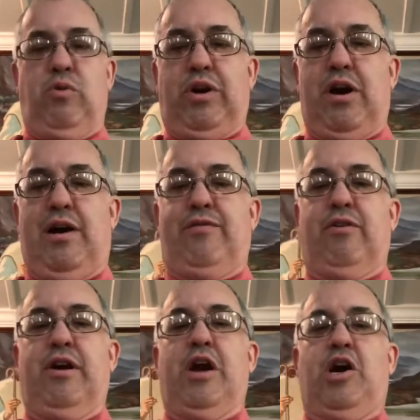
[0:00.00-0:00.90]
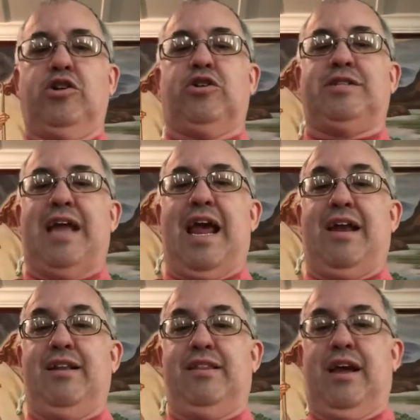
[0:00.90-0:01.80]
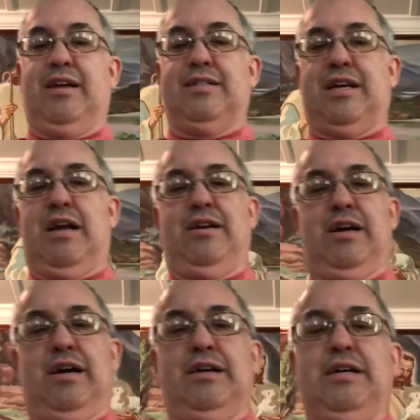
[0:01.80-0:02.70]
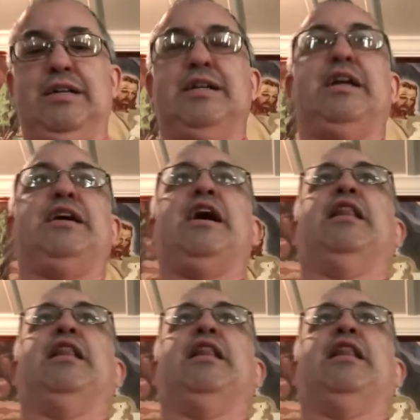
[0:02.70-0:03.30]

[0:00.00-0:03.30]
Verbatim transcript: recover and understand things and uh, didn't